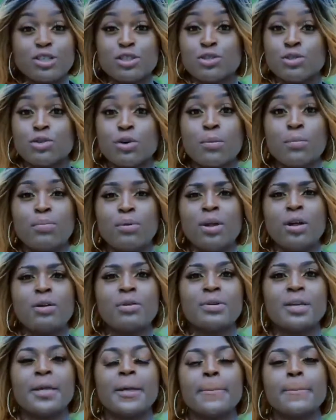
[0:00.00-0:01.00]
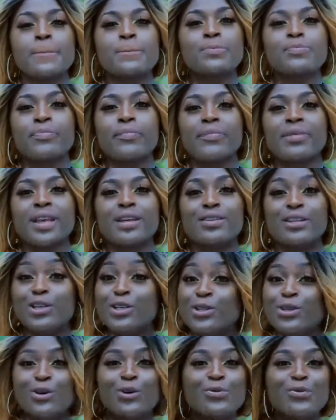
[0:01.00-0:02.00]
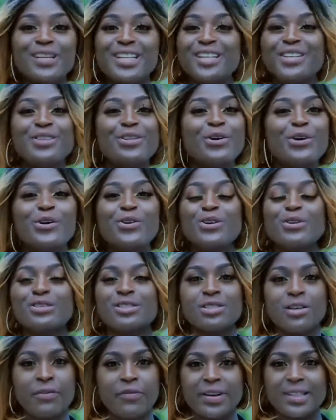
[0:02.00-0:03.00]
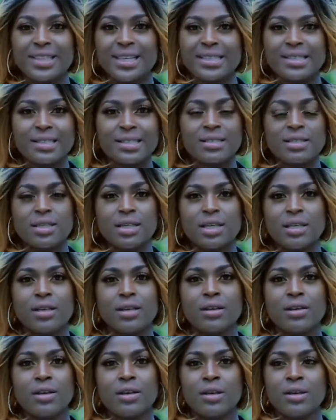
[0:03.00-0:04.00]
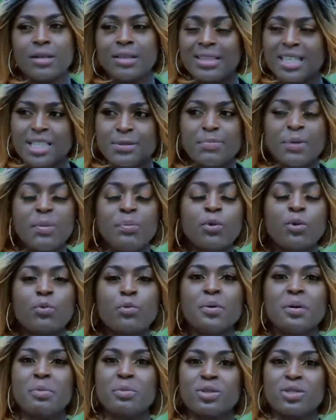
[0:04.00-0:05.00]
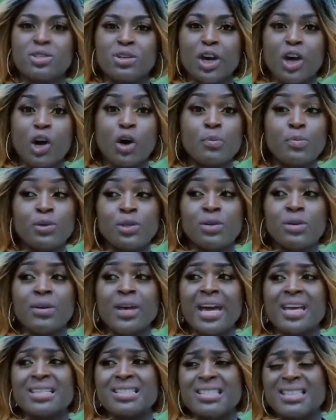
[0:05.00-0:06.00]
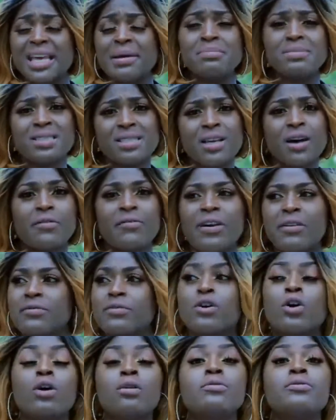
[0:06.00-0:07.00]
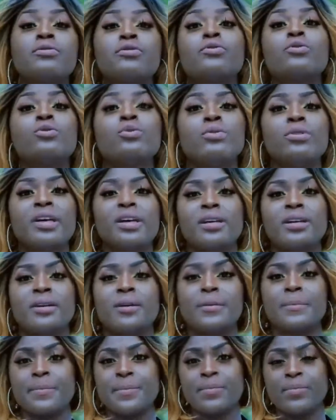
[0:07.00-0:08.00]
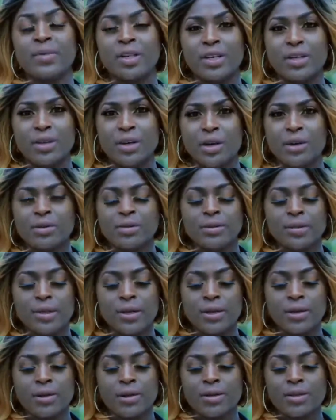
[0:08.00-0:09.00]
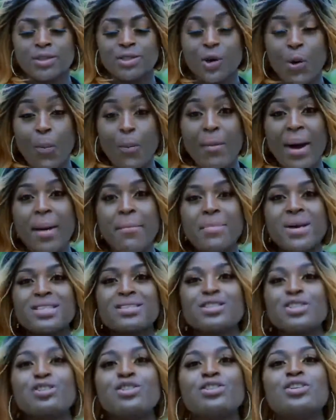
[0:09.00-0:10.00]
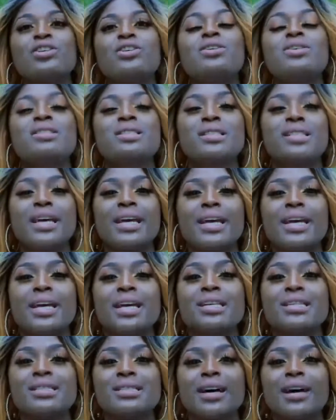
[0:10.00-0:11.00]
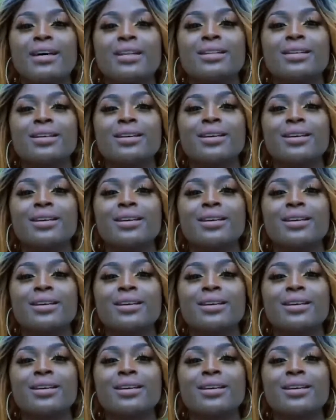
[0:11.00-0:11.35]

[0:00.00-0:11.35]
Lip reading: is so blurry, that you don't really know your self-identity. These people will be able to help you as themselves have gone through that, you know. So my message to you today is that